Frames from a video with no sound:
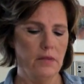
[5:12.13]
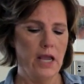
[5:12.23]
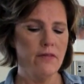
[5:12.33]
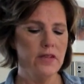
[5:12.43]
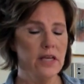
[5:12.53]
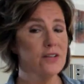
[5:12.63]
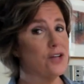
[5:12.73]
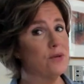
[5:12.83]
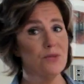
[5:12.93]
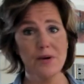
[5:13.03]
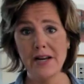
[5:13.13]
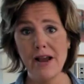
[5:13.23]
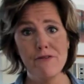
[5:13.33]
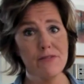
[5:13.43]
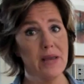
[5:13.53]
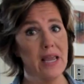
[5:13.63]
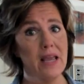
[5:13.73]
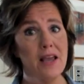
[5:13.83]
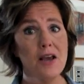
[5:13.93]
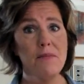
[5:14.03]
Everything is always working out for me,
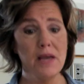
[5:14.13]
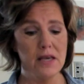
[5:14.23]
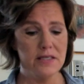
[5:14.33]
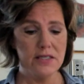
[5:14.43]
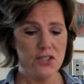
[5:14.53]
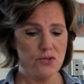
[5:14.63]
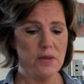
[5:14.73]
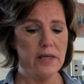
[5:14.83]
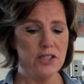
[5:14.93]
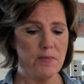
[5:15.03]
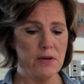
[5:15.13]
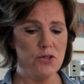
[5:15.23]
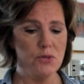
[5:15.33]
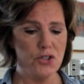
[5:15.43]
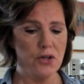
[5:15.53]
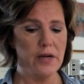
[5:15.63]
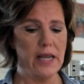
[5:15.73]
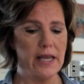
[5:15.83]
because this is really a spiritual journey.